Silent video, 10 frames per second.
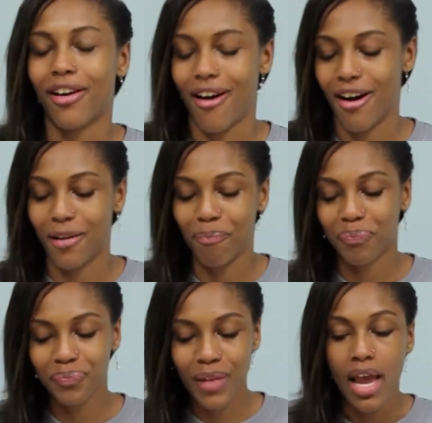that regard.
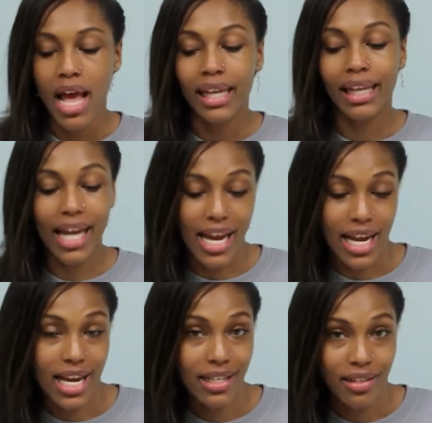
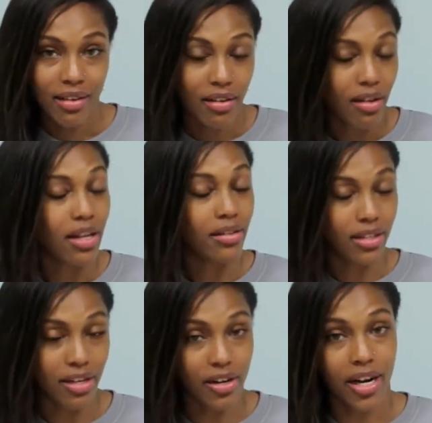Ladies,
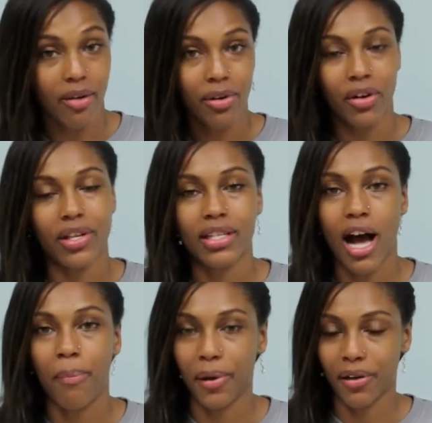considering that we're on the
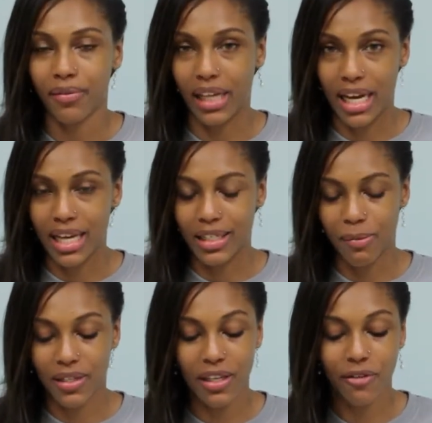topic of
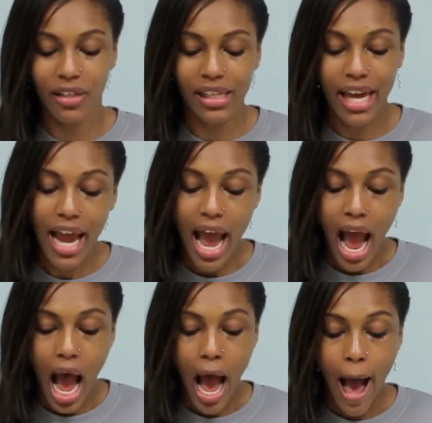ladies specifically,
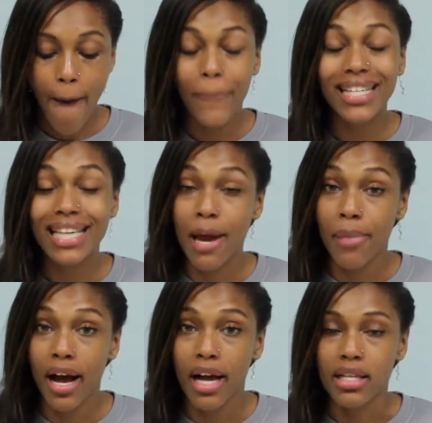
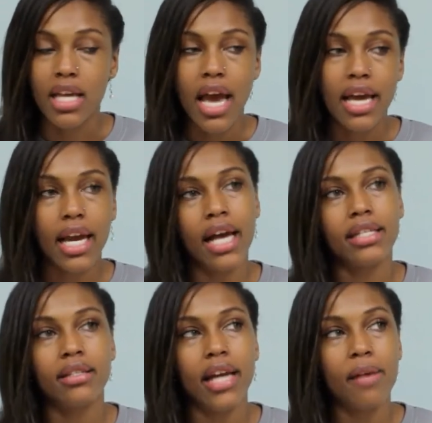tampons.
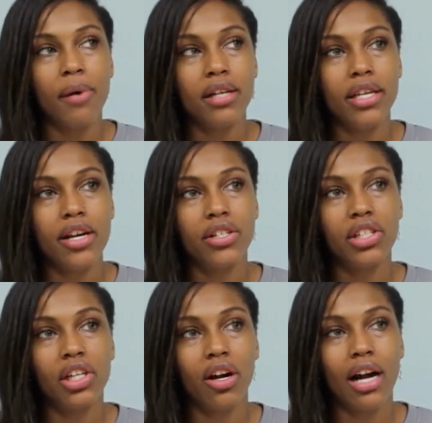Yes, tampons here
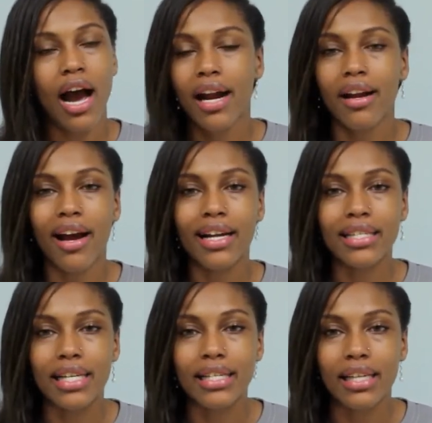still are kind of
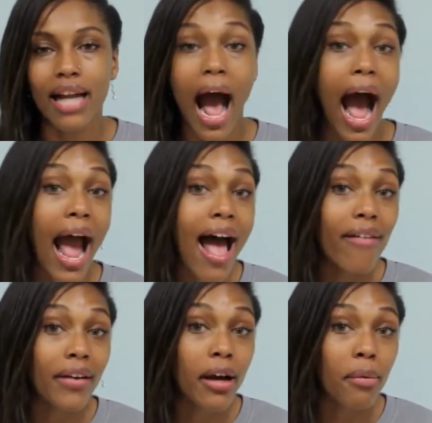non-existent.
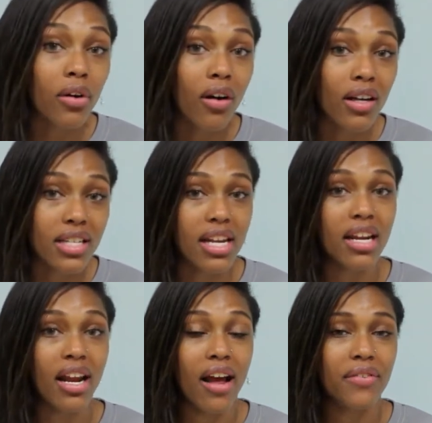I haven't come across
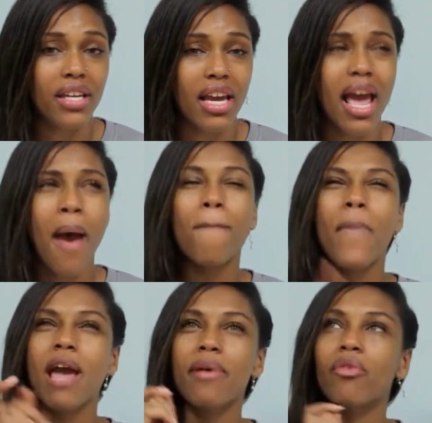any that I've seen.
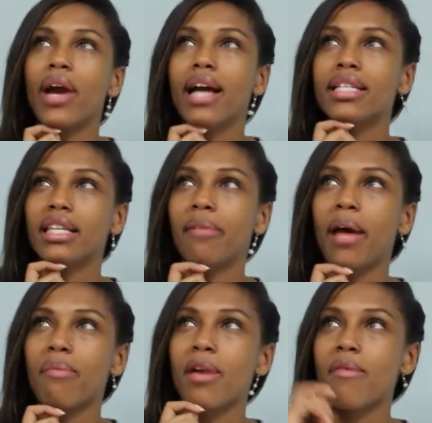Maybe, wait, I take
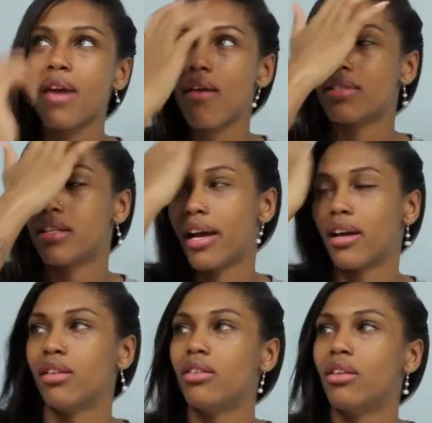that back. Maybe I was in
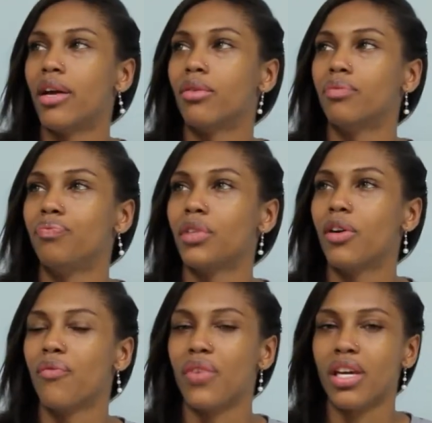like a little like
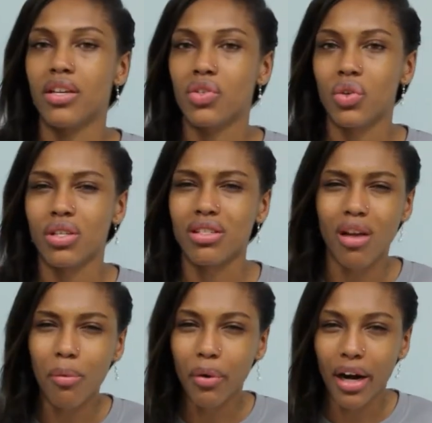convenience store
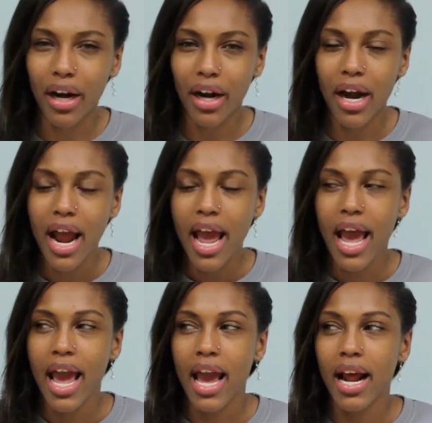somewhere,
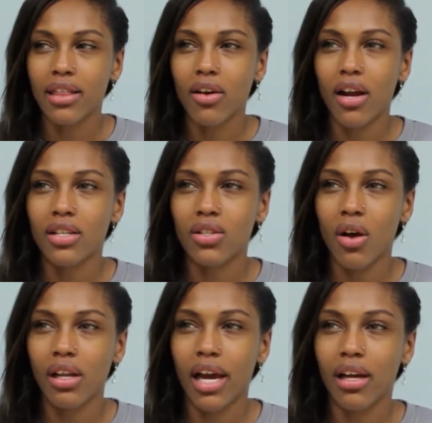and I thought I
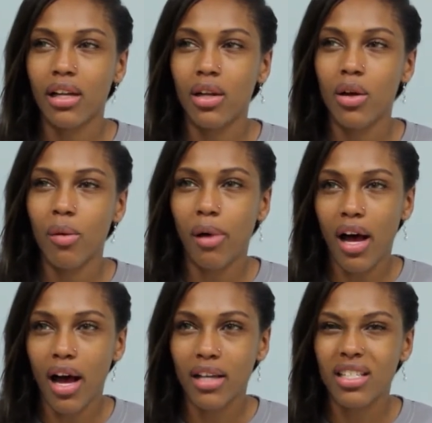saw like a little
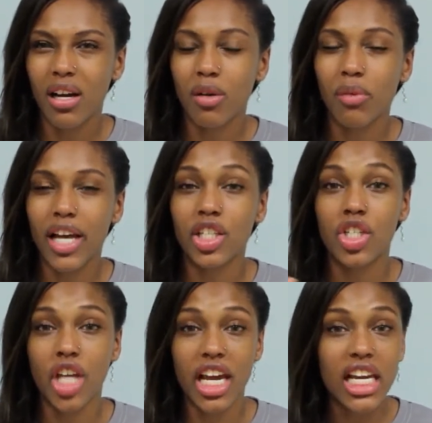box of them
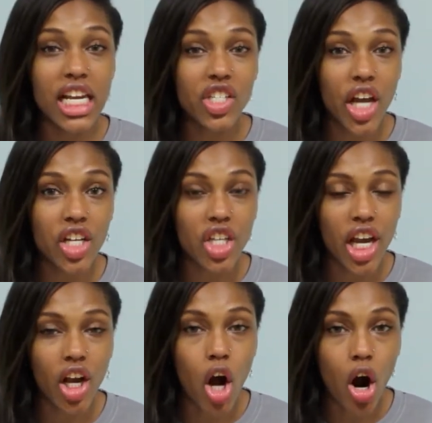like jankety
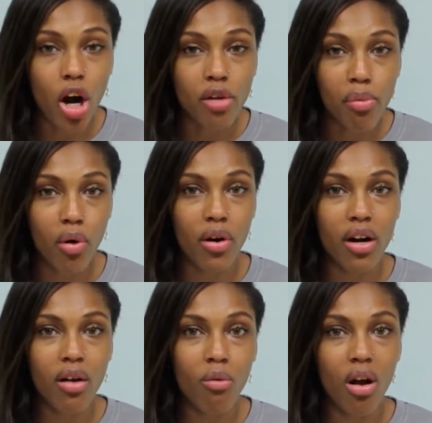jank
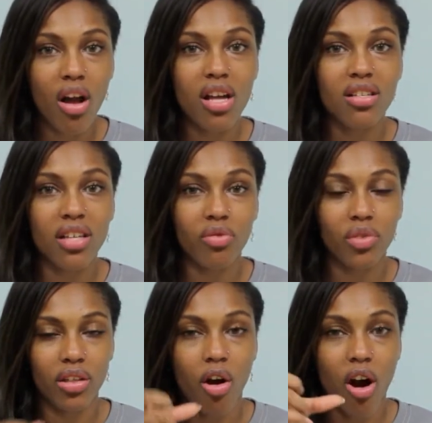cardboard ones,
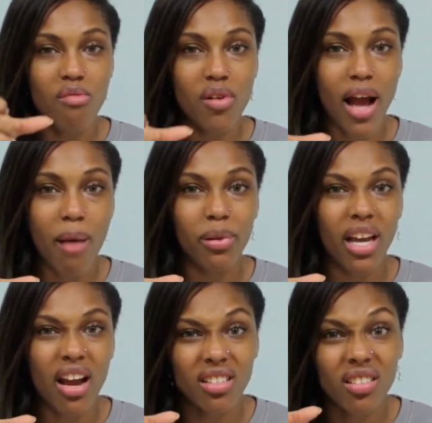like the cardboard
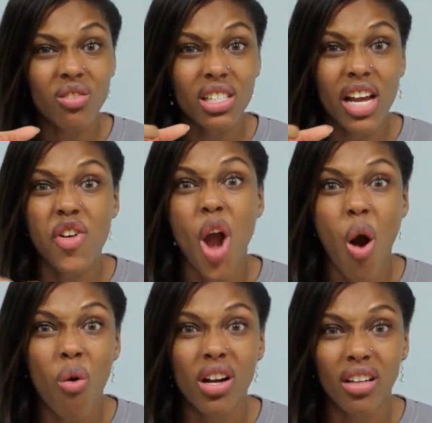applicators, like the ones that
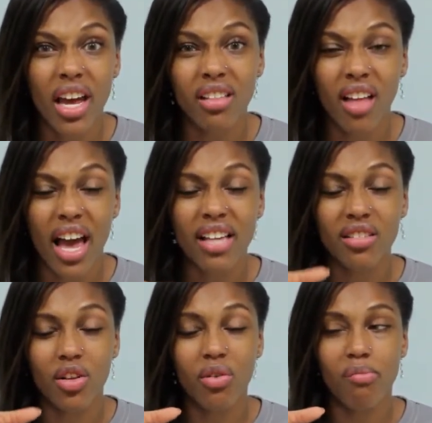no one like
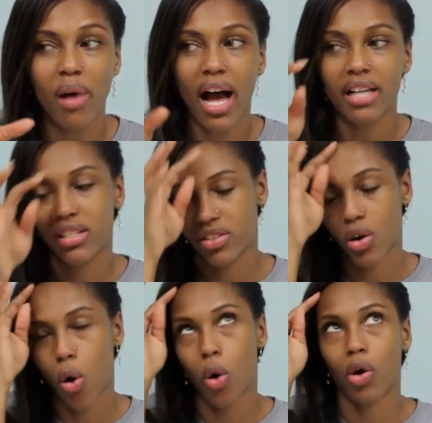likes and no one buys because
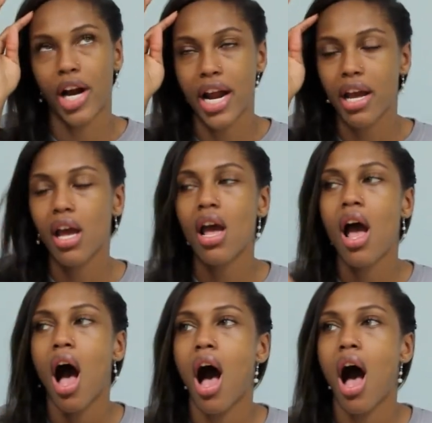they're horrid.